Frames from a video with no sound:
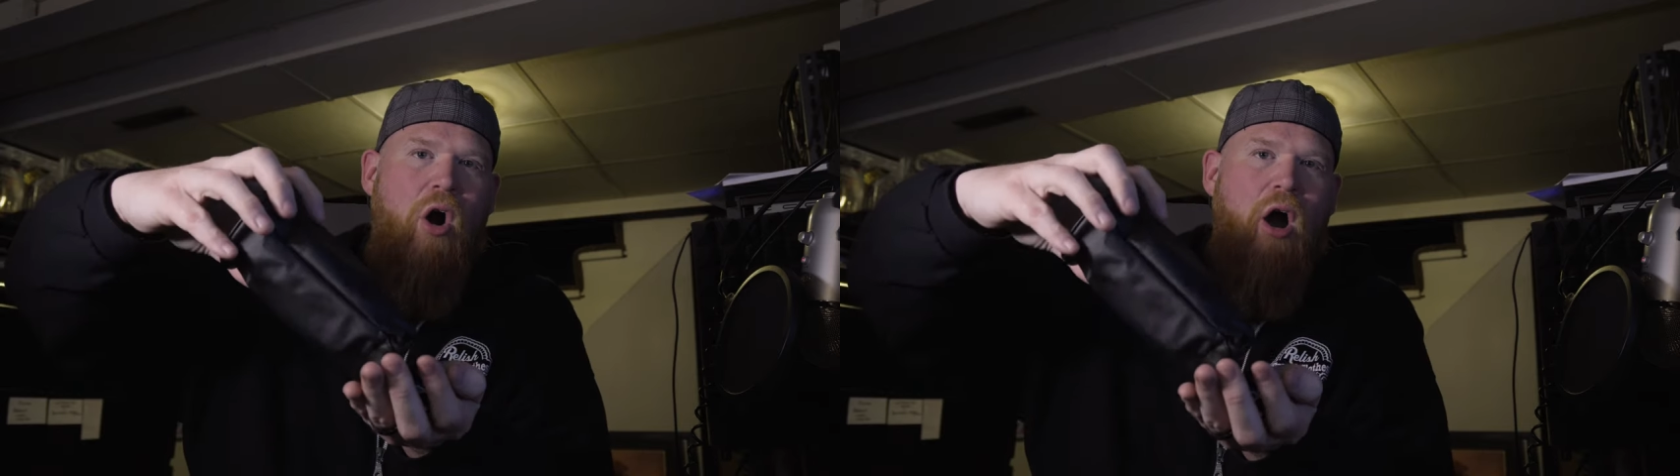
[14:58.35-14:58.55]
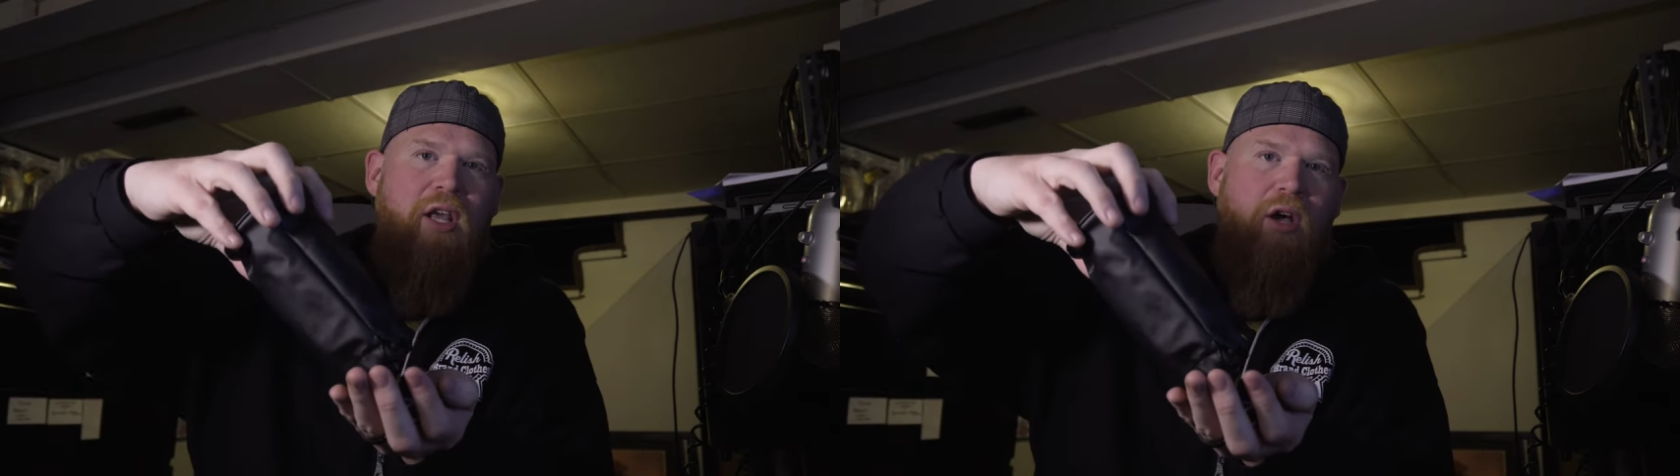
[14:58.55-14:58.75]

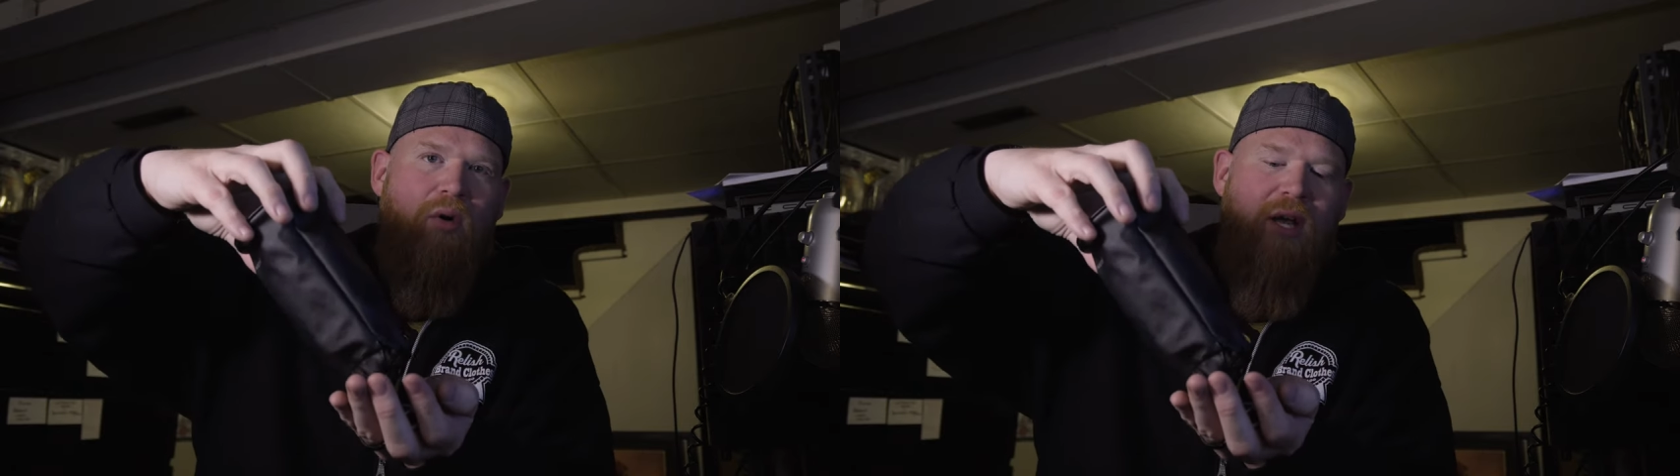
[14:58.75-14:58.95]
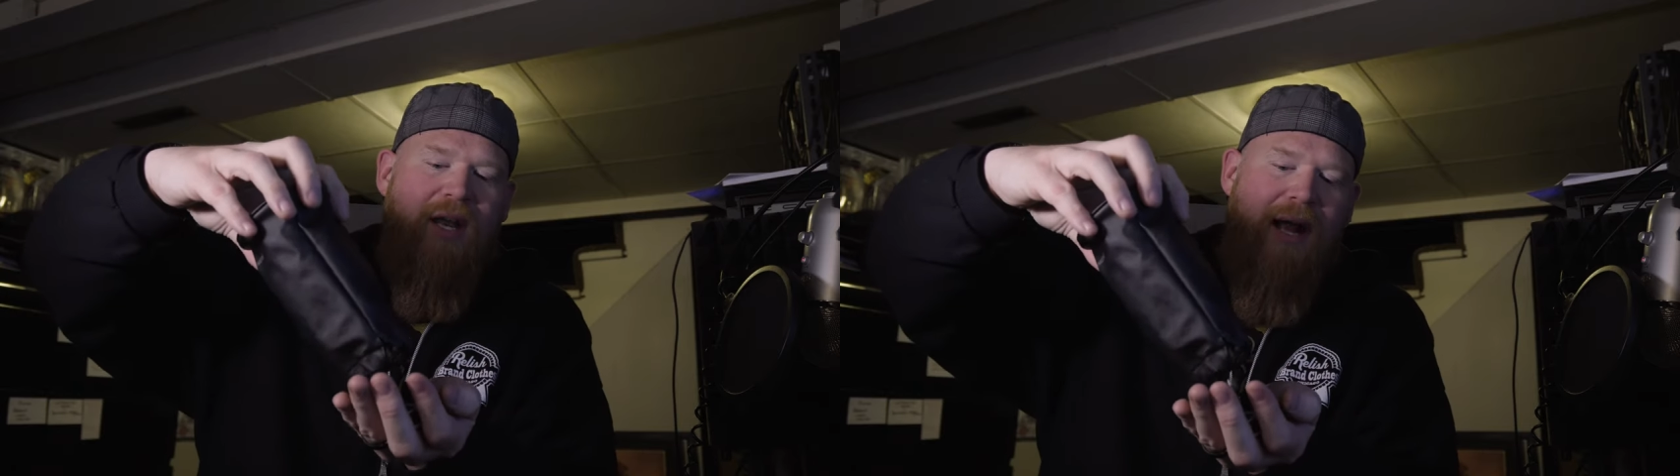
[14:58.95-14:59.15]

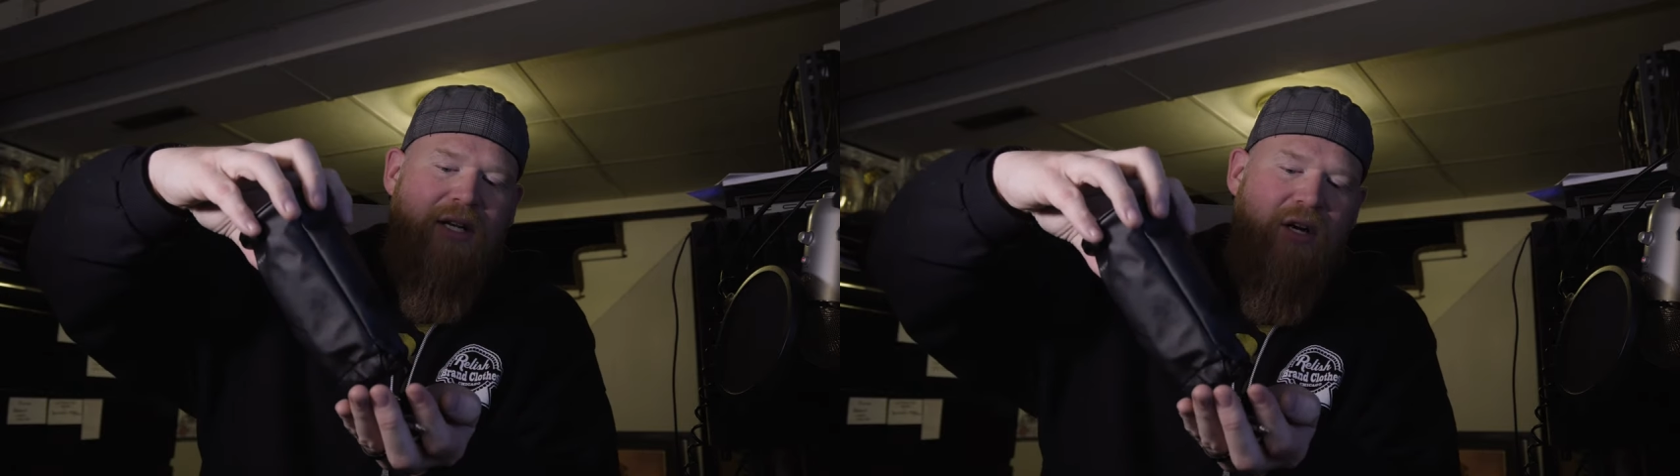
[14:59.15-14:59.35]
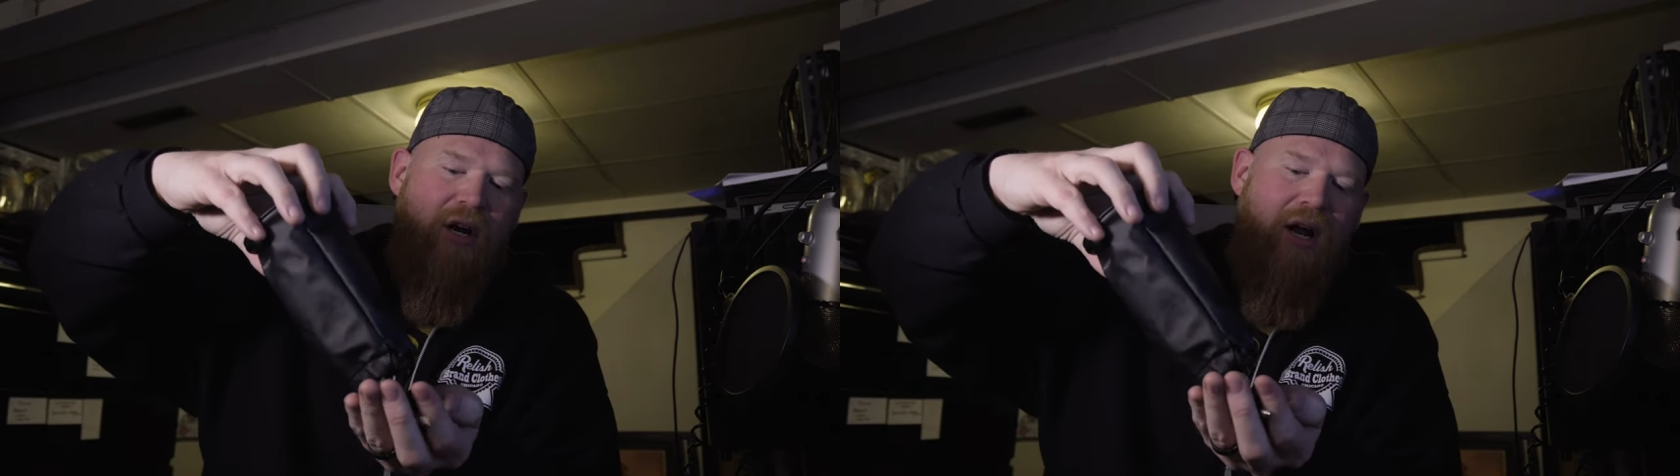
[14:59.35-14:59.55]
audio
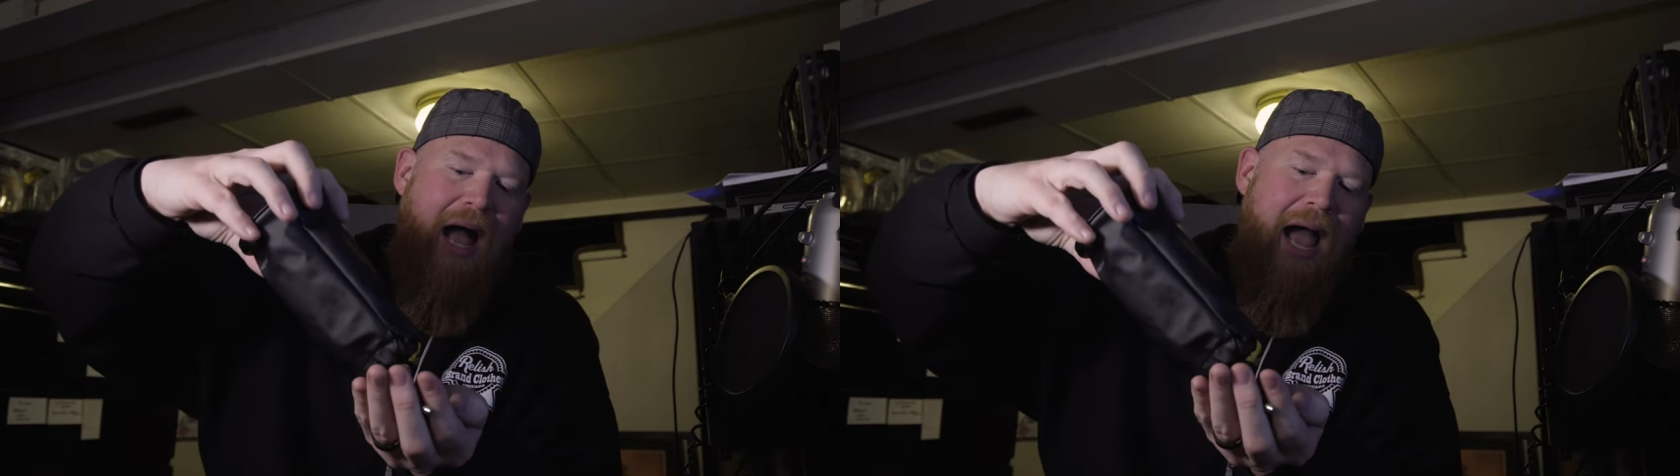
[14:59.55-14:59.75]
connector